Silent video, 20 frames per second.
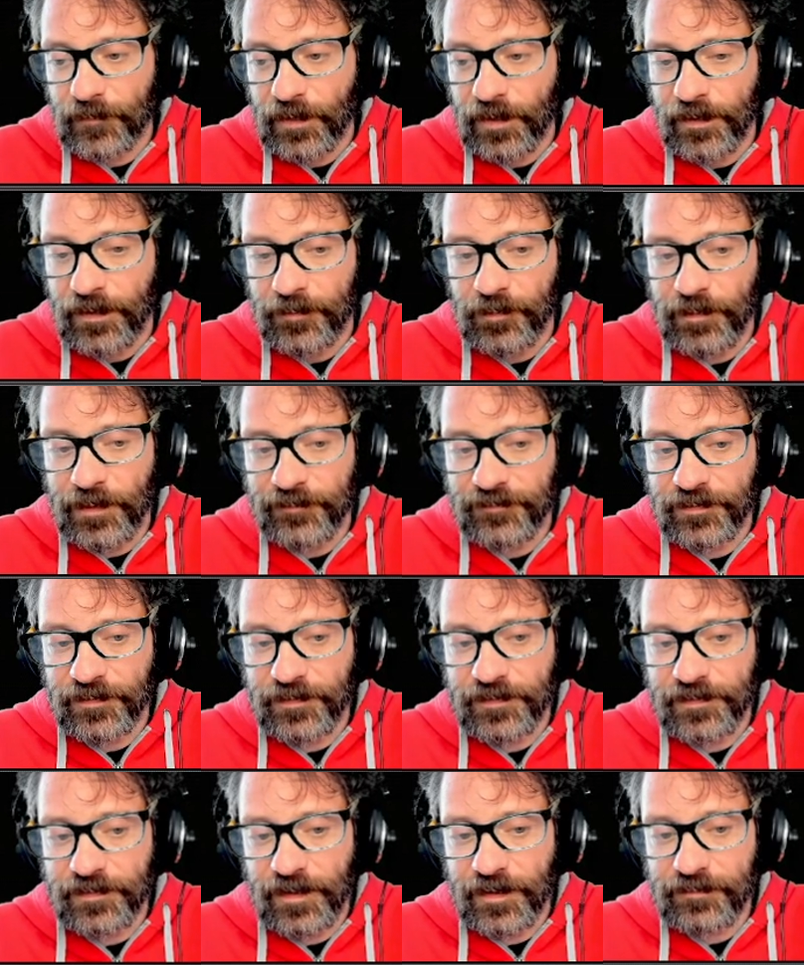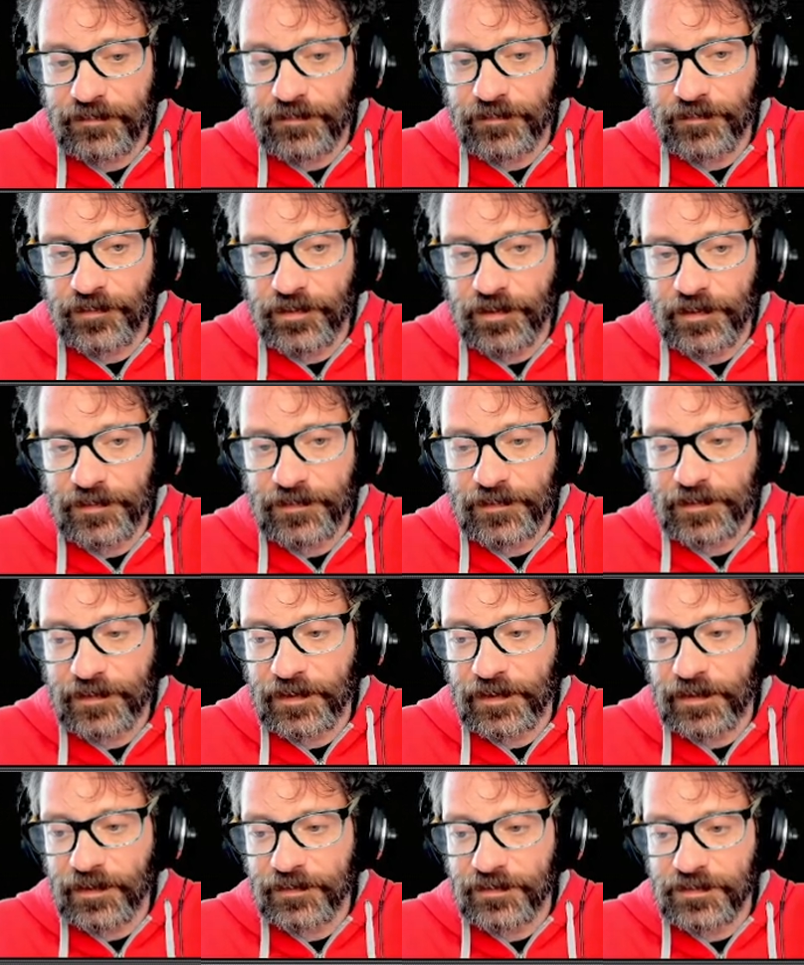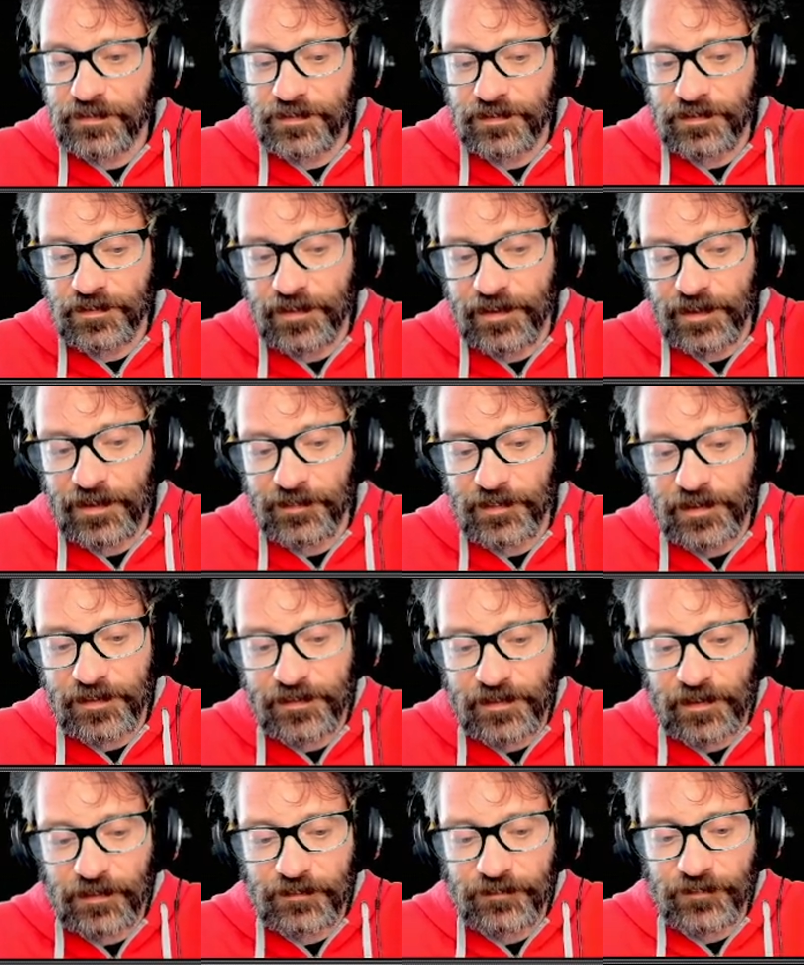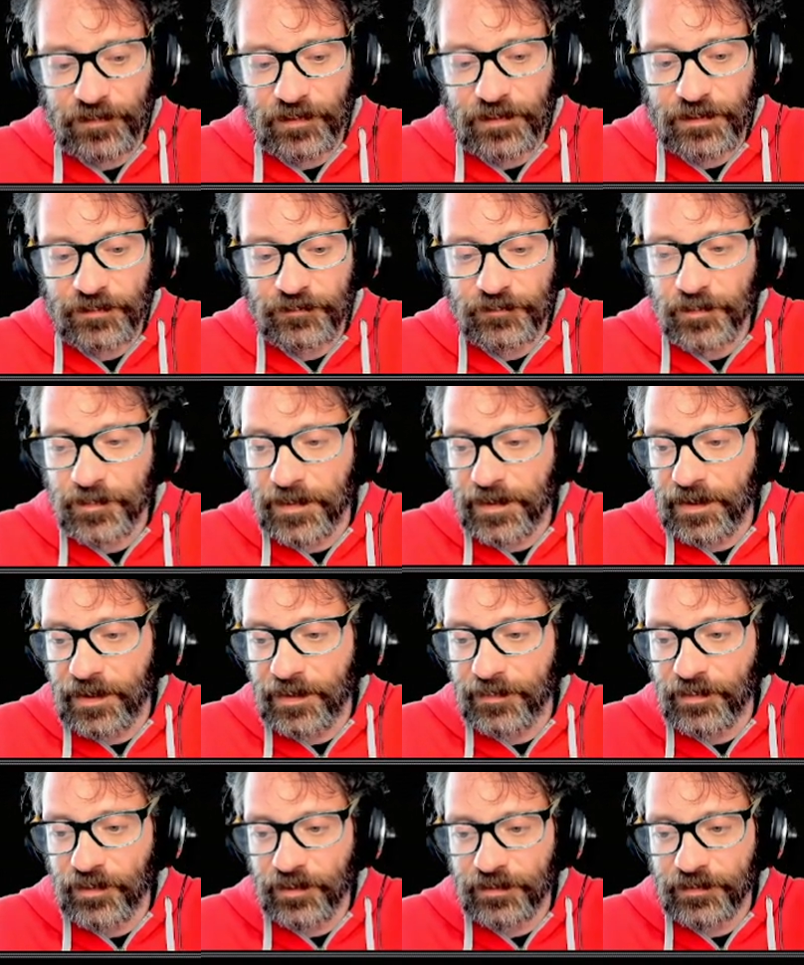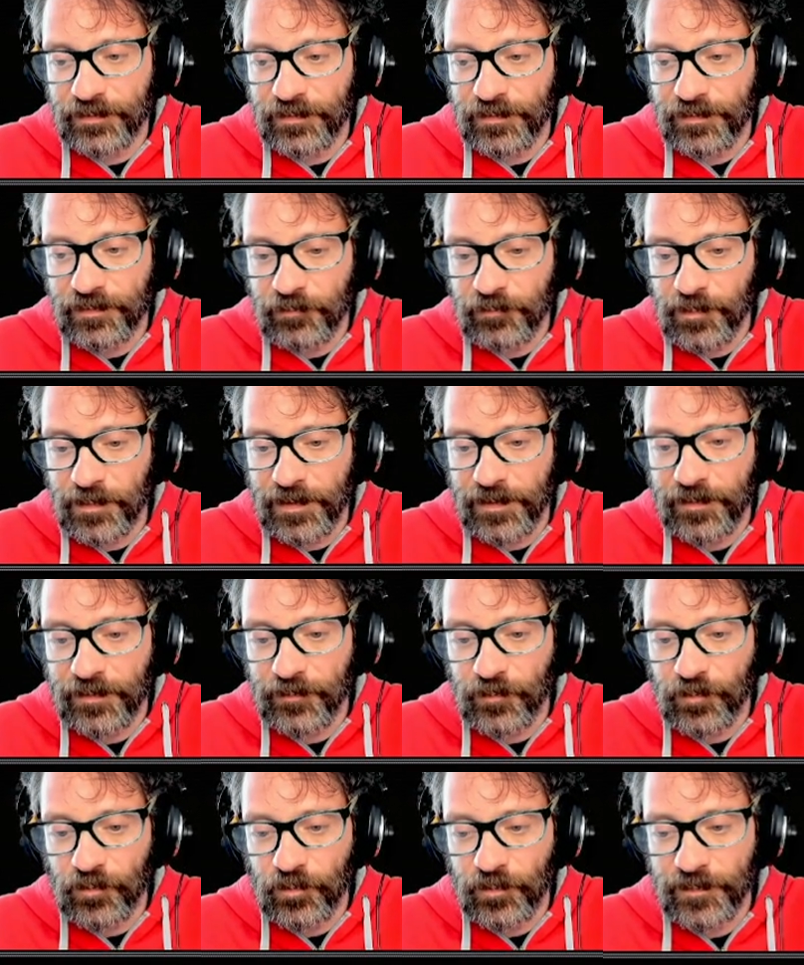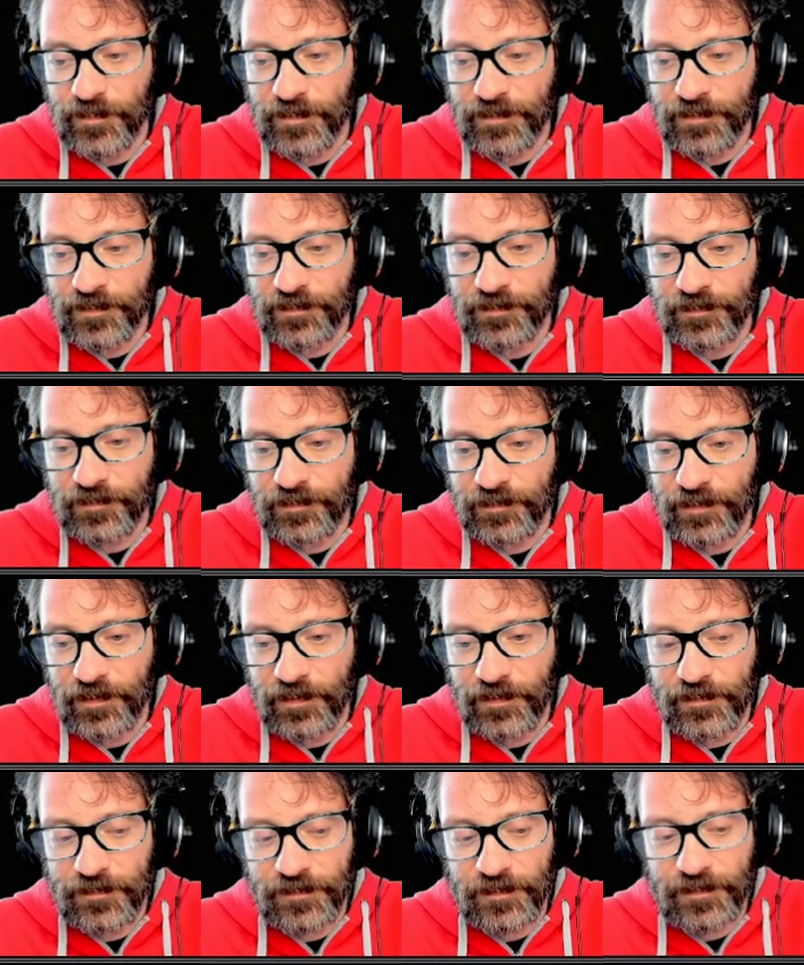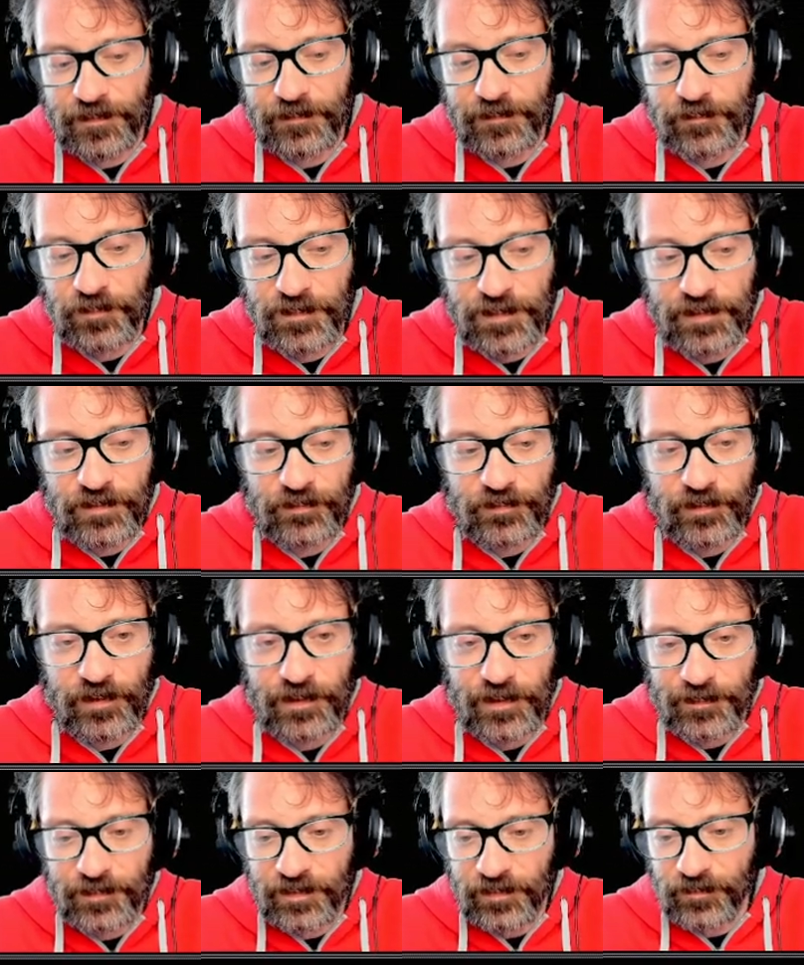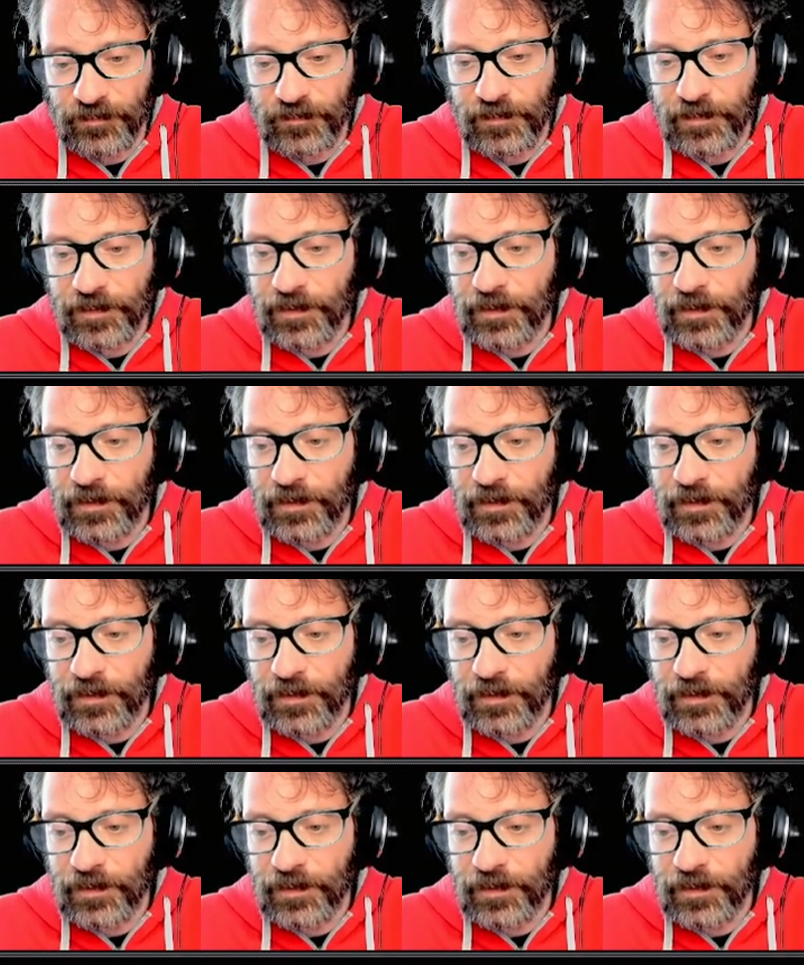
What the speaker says: I will have to sacrifice a card to do that. I might sacrifice the repair bot because the repair swarm is just sort of a big straight up heal.